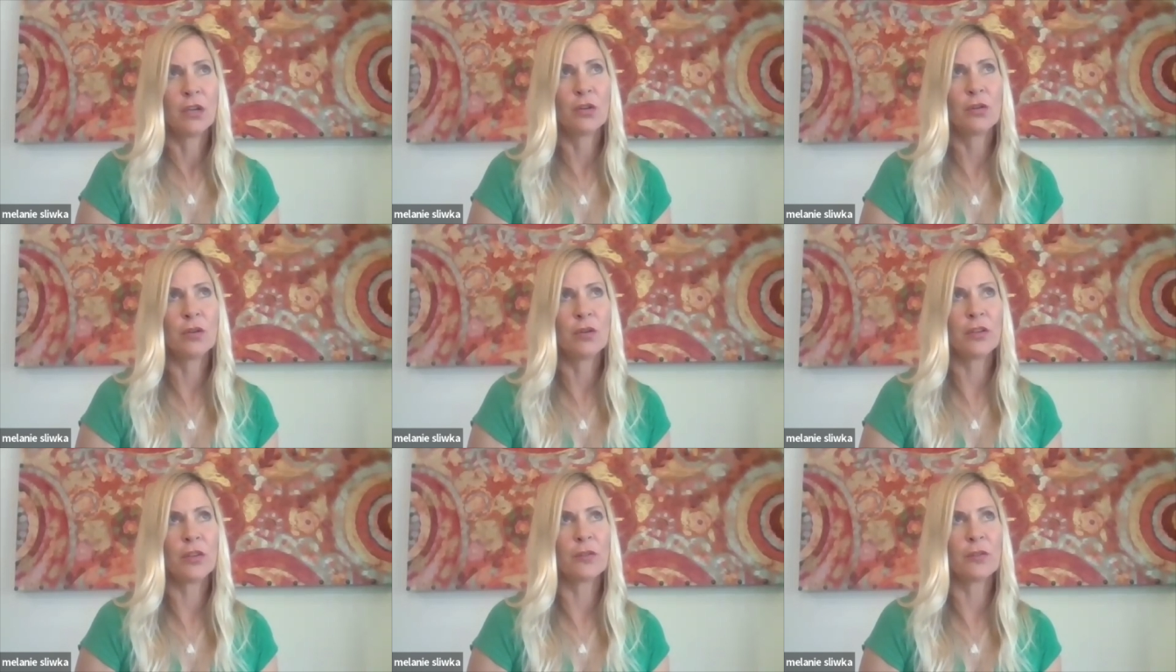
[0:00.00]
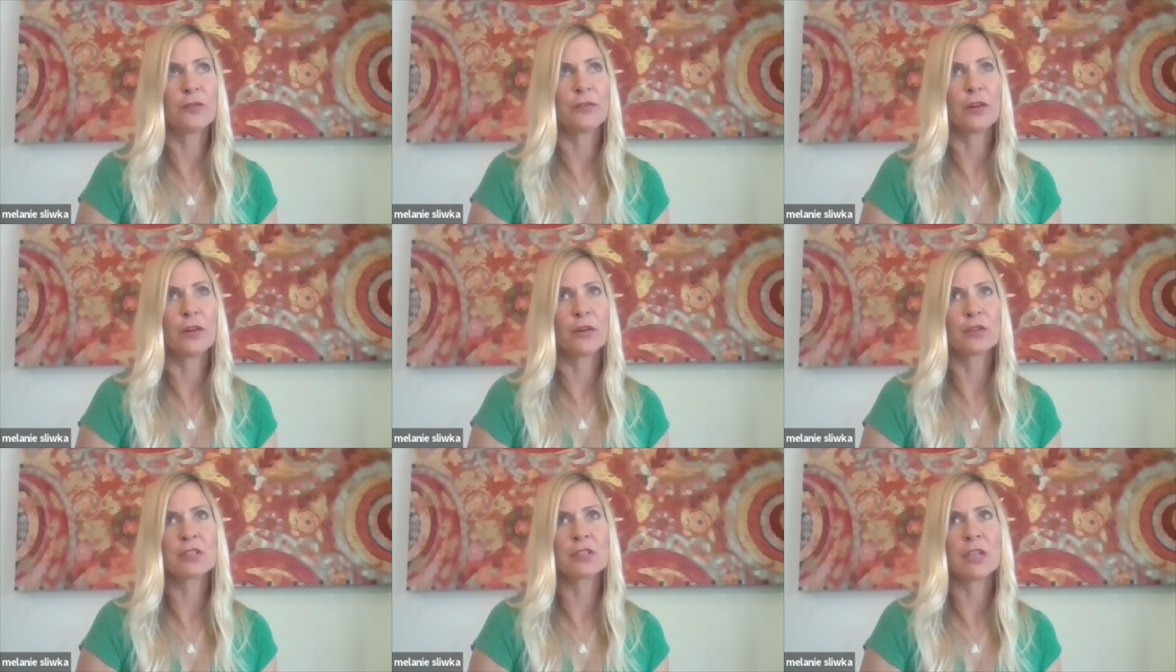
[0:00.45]
Who are the
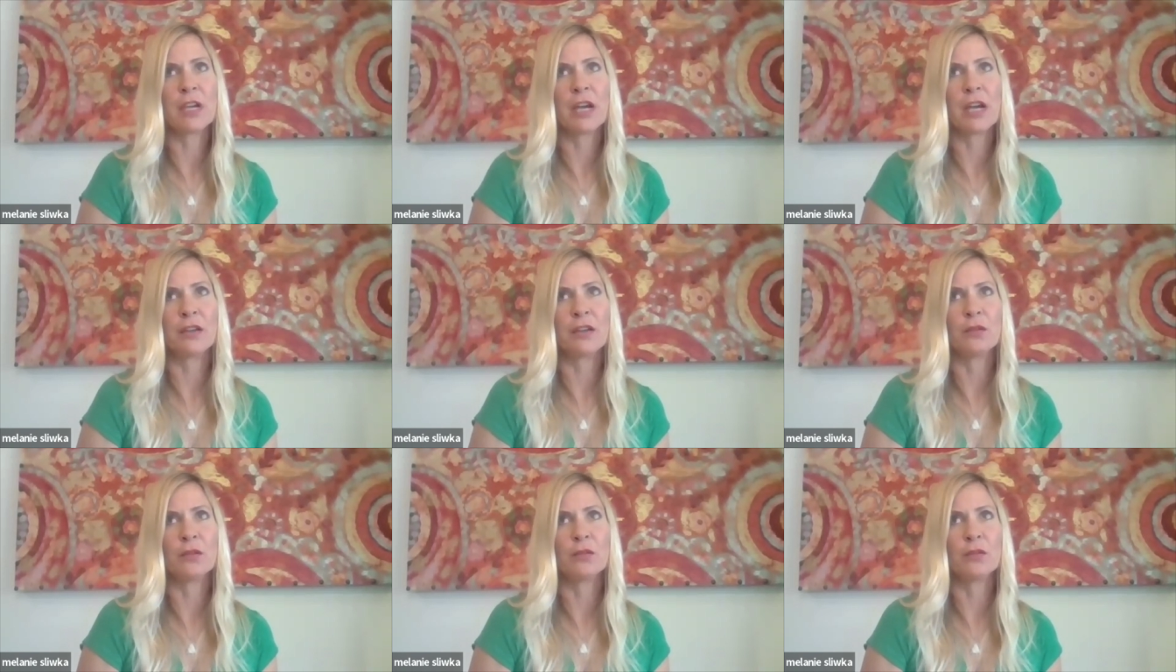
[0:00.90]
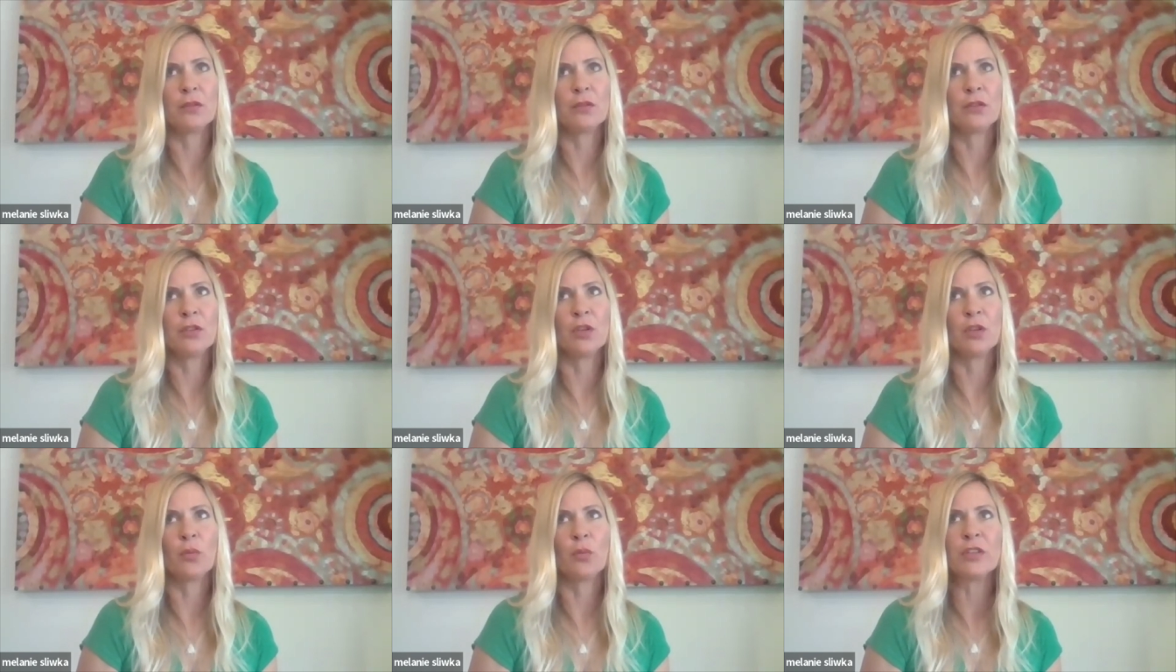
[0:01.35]
folks that,
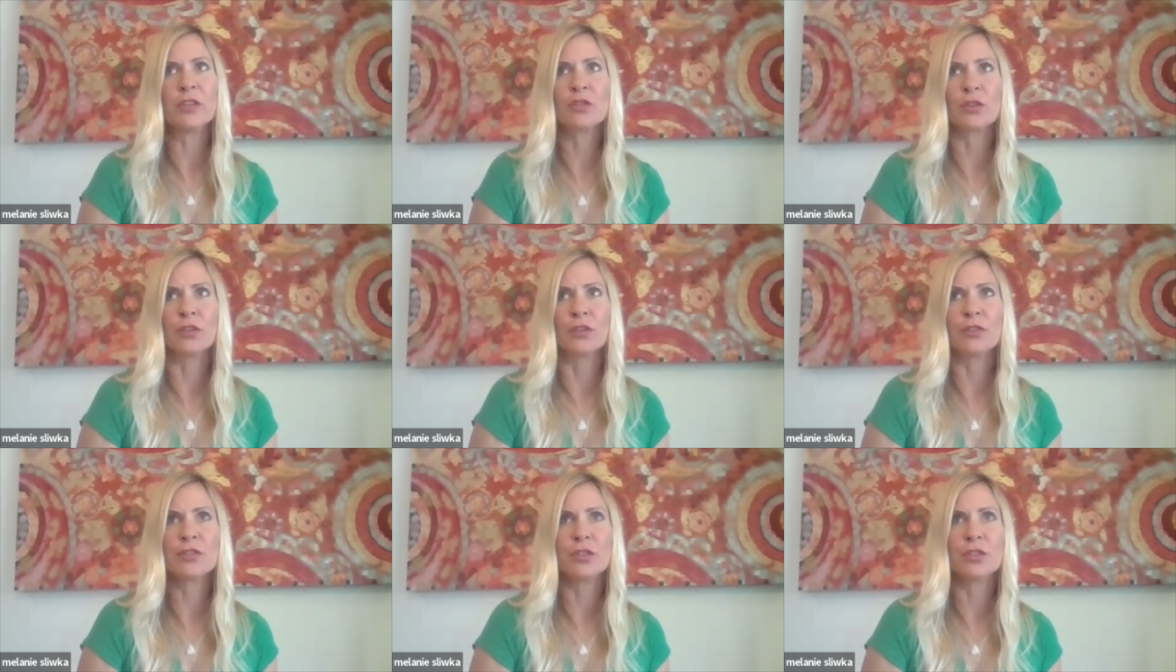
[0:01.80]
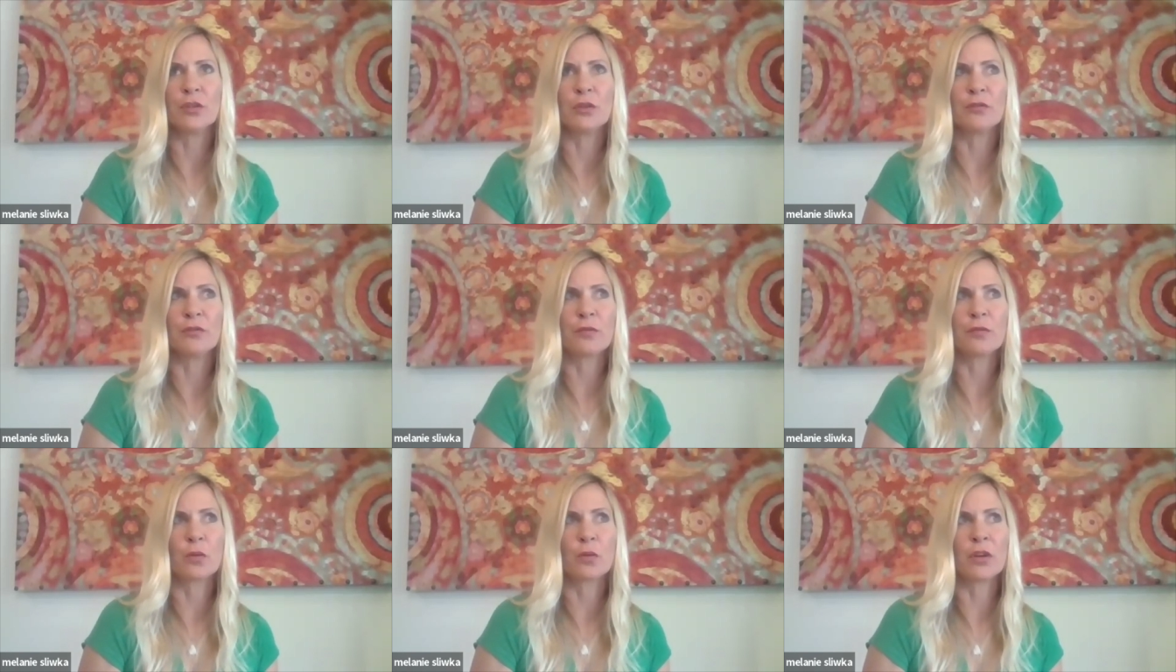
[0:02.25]
you know, we turn
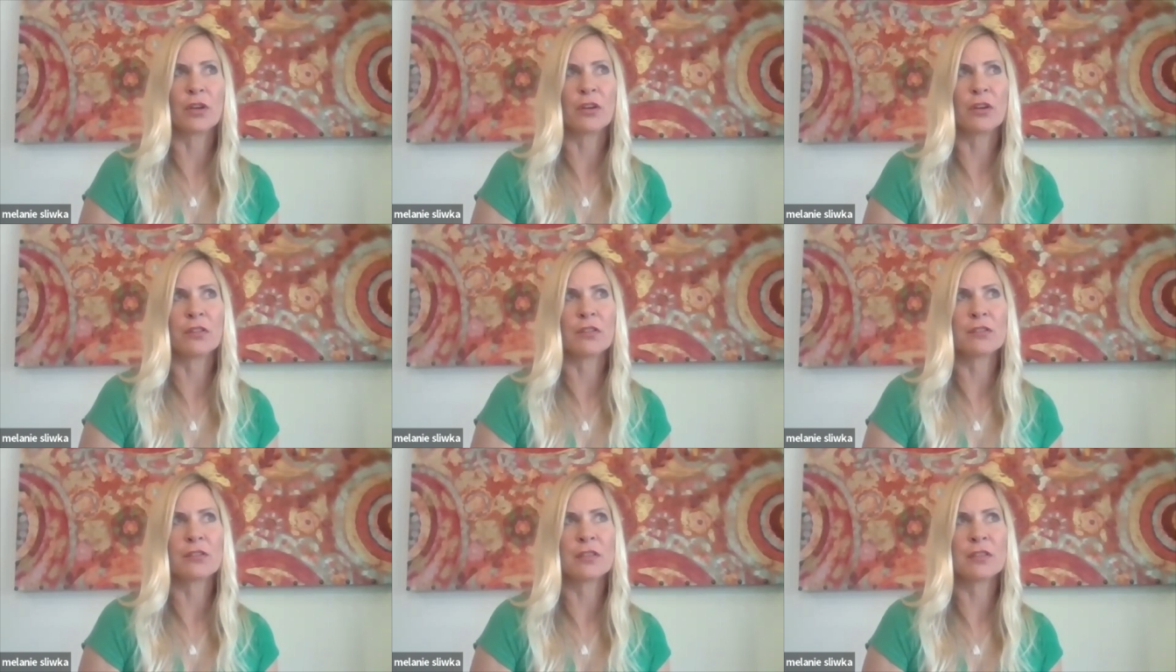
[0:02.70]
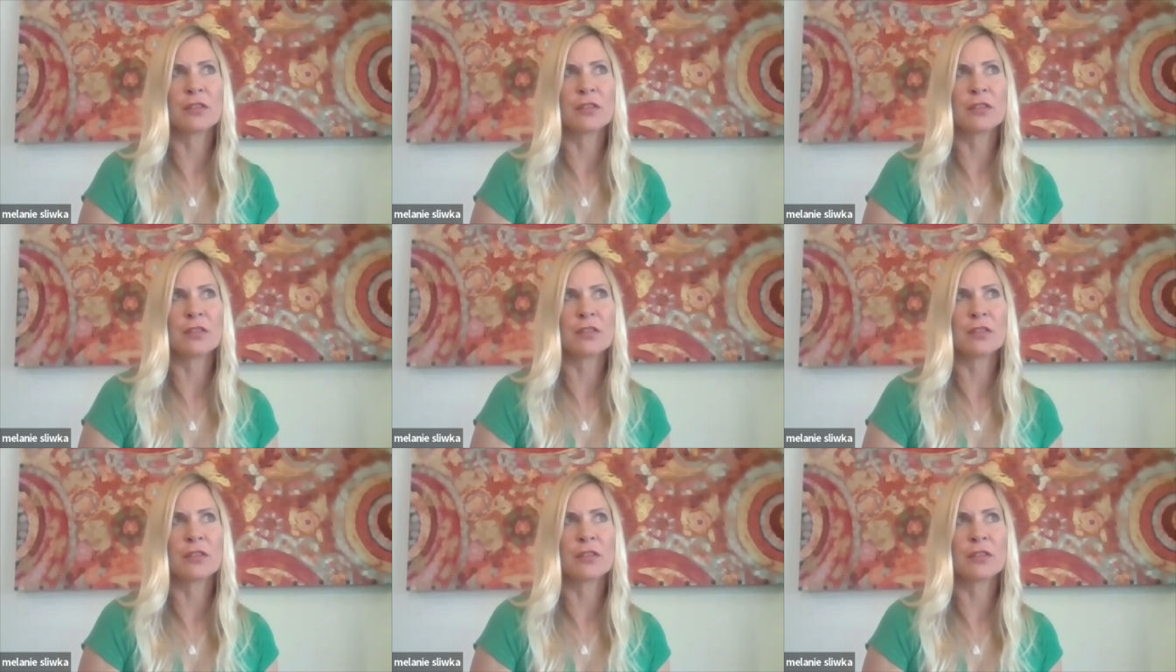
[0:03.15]
to for